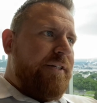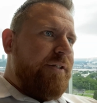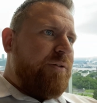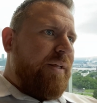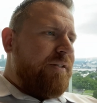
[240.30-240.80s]

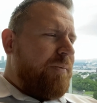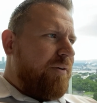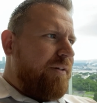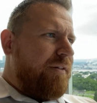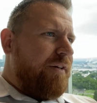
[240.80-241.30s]
So that's about
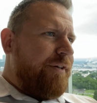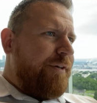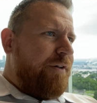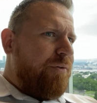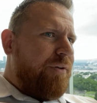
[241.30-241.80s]
it.
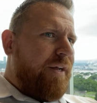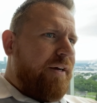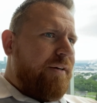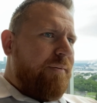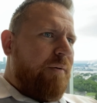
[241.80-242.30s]
Other than
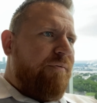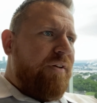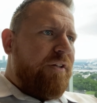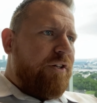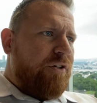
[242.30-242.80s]
that, I'm
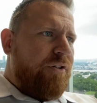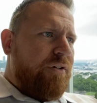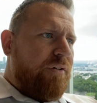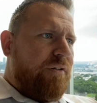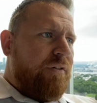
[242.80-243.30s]
feeling good.